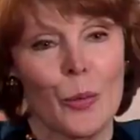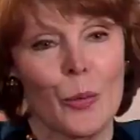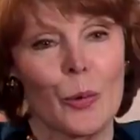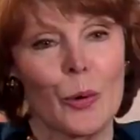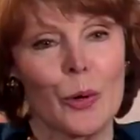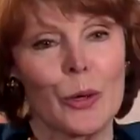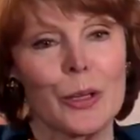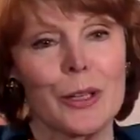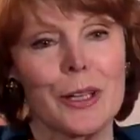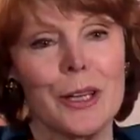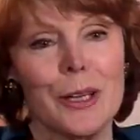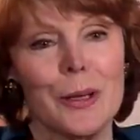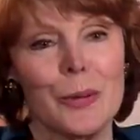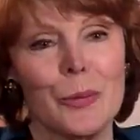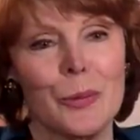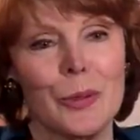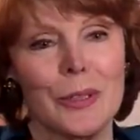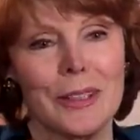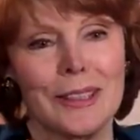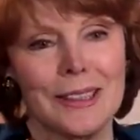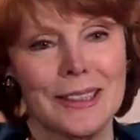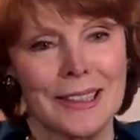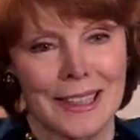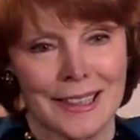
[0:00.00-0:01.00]
Working
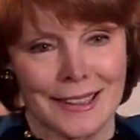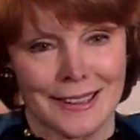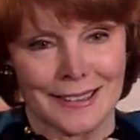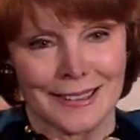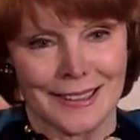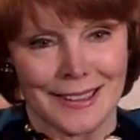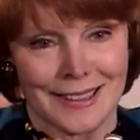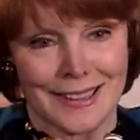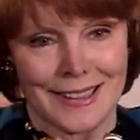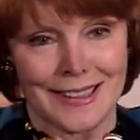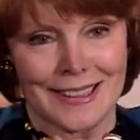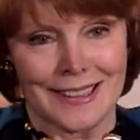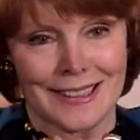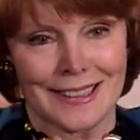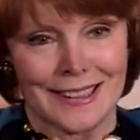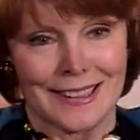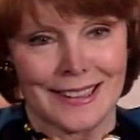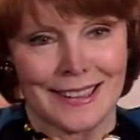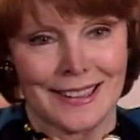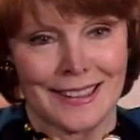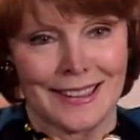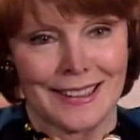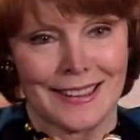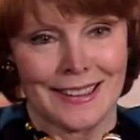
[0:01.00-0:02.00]
with Nicholas,
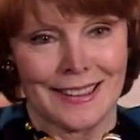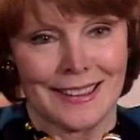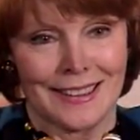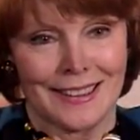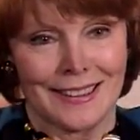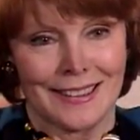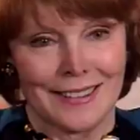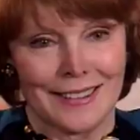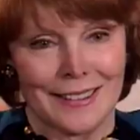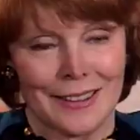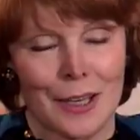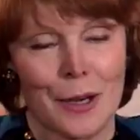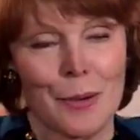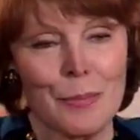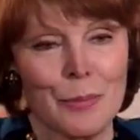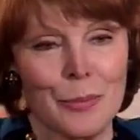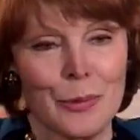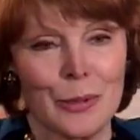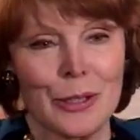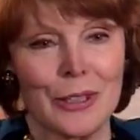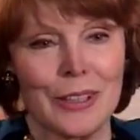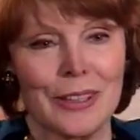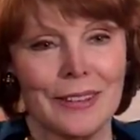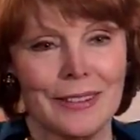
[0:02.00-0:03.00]

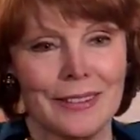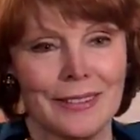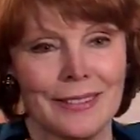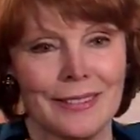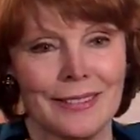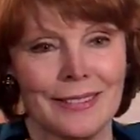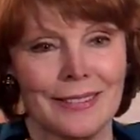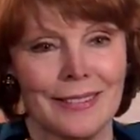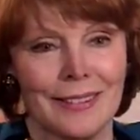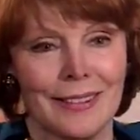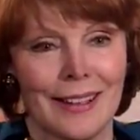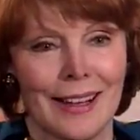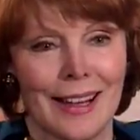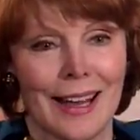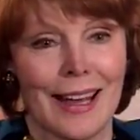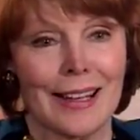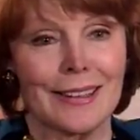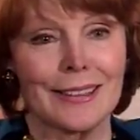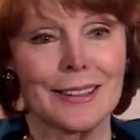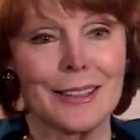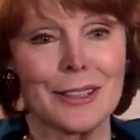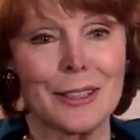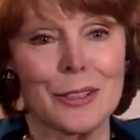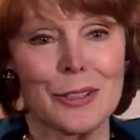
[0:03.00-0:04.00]
Humbert
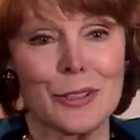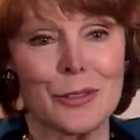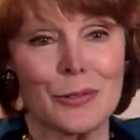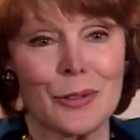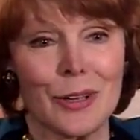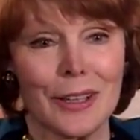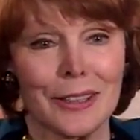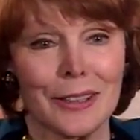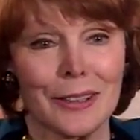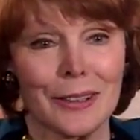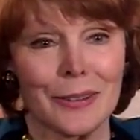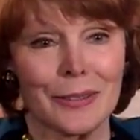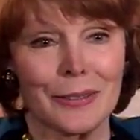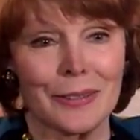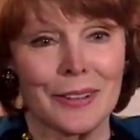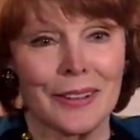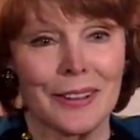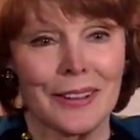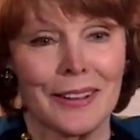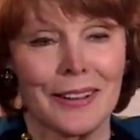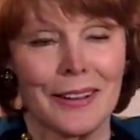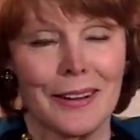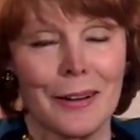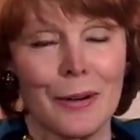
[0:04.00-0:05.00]
Allen Estrado,
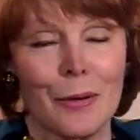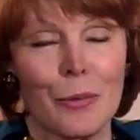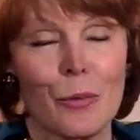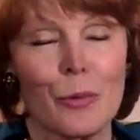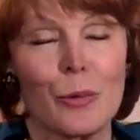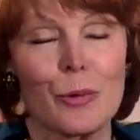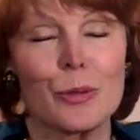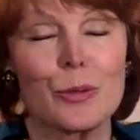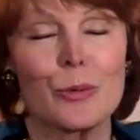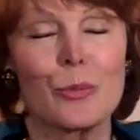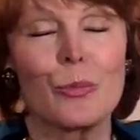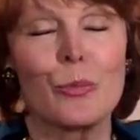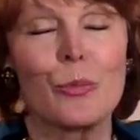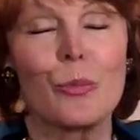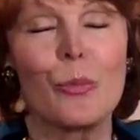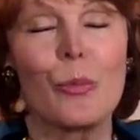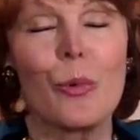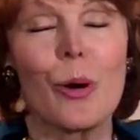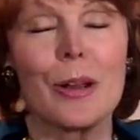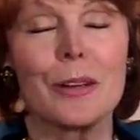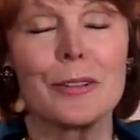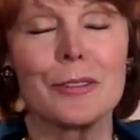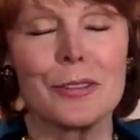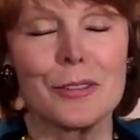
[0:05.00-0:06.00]
was
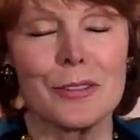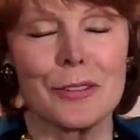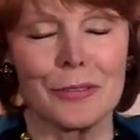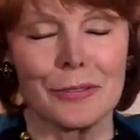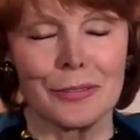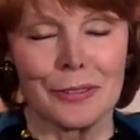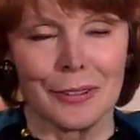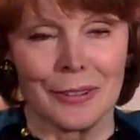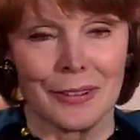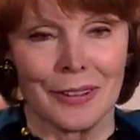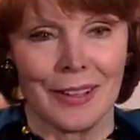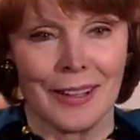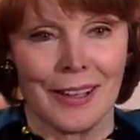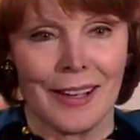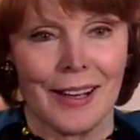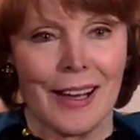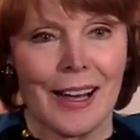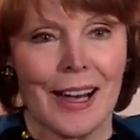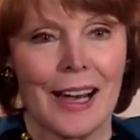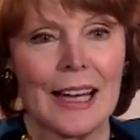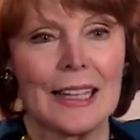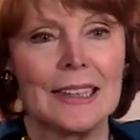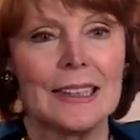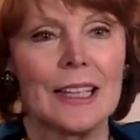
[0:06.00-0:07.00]
wonderful.
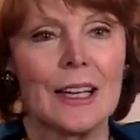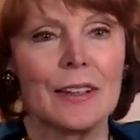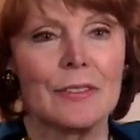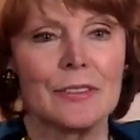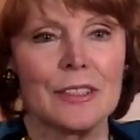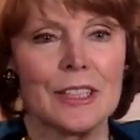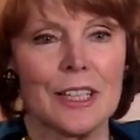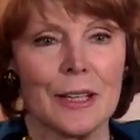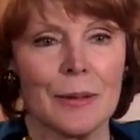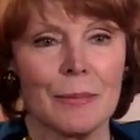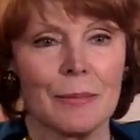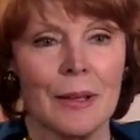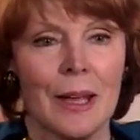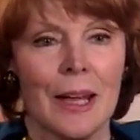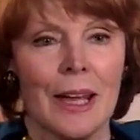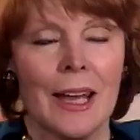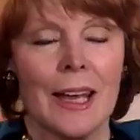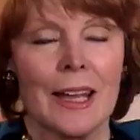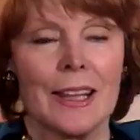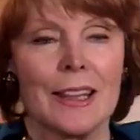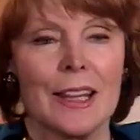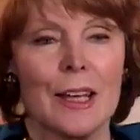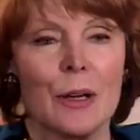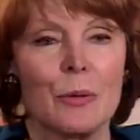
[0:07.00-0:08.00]
I loved him.
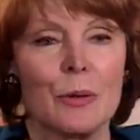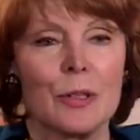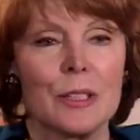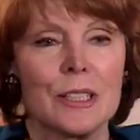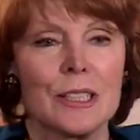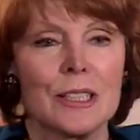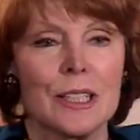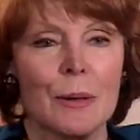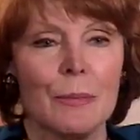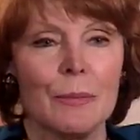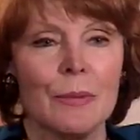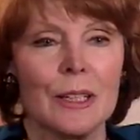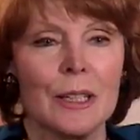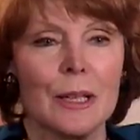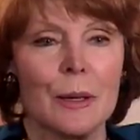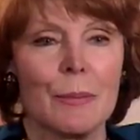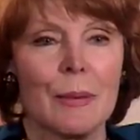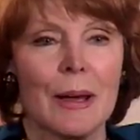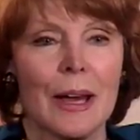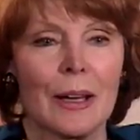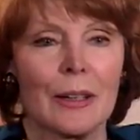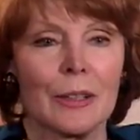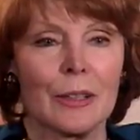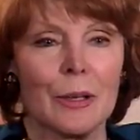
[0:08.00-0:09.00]
There was something
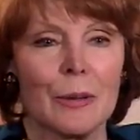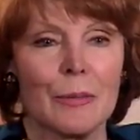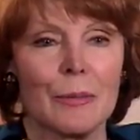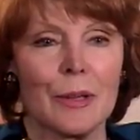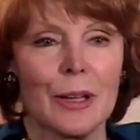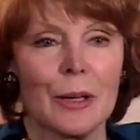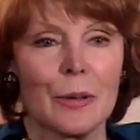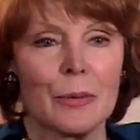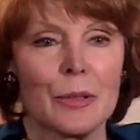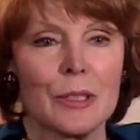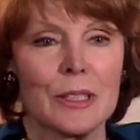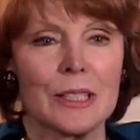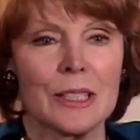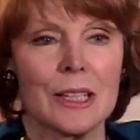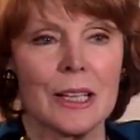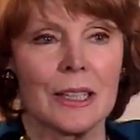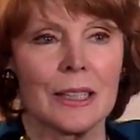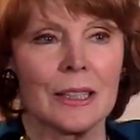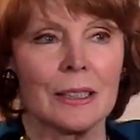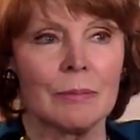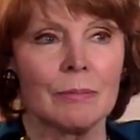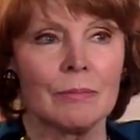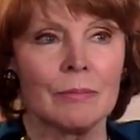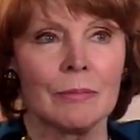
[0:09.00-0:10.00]
about him. There was,
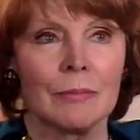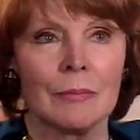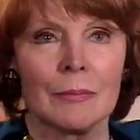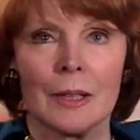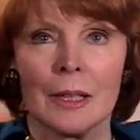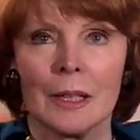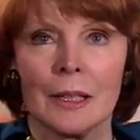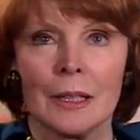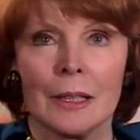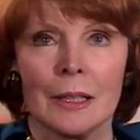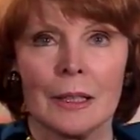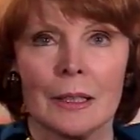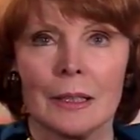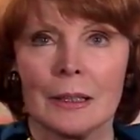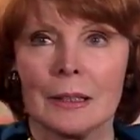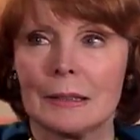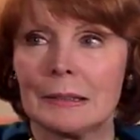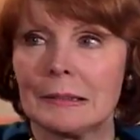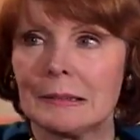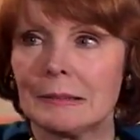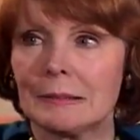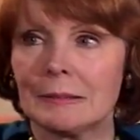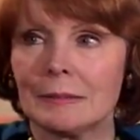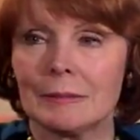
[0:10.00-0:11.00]

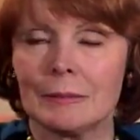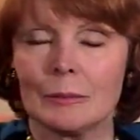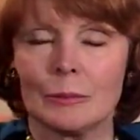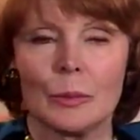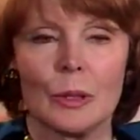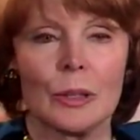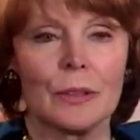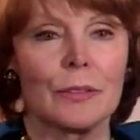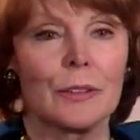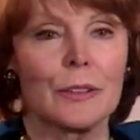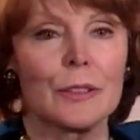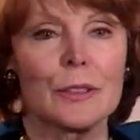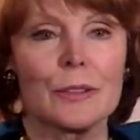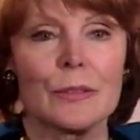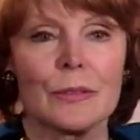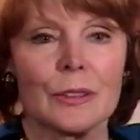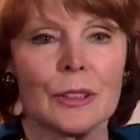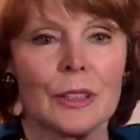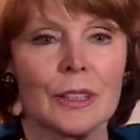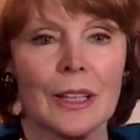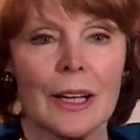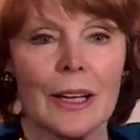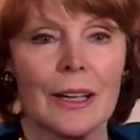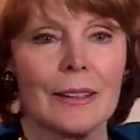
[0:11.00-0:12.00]
well, first of
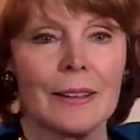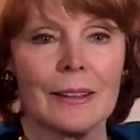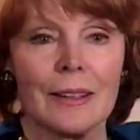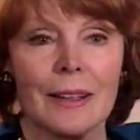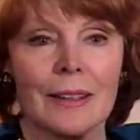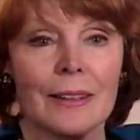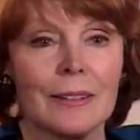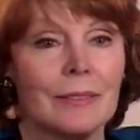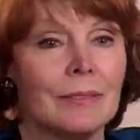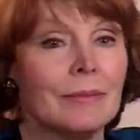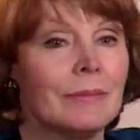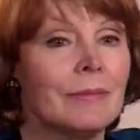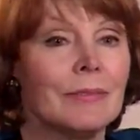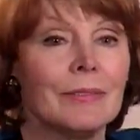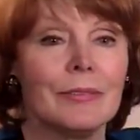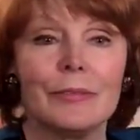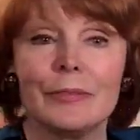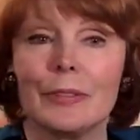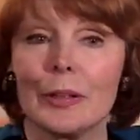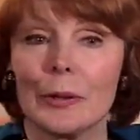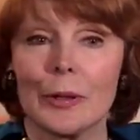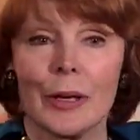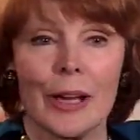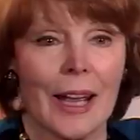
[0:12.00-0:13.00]
all, a
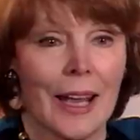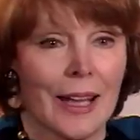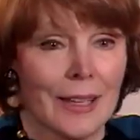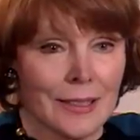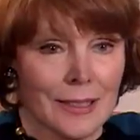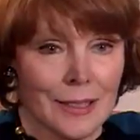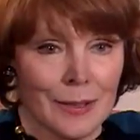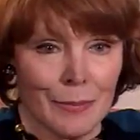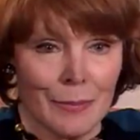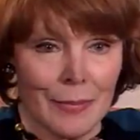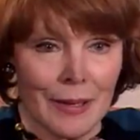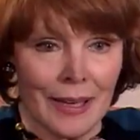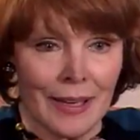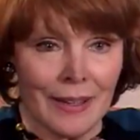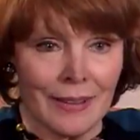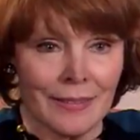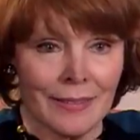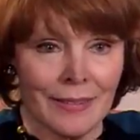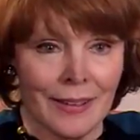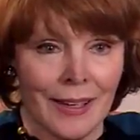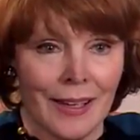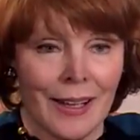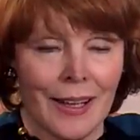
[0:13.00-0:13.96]
very handsome man,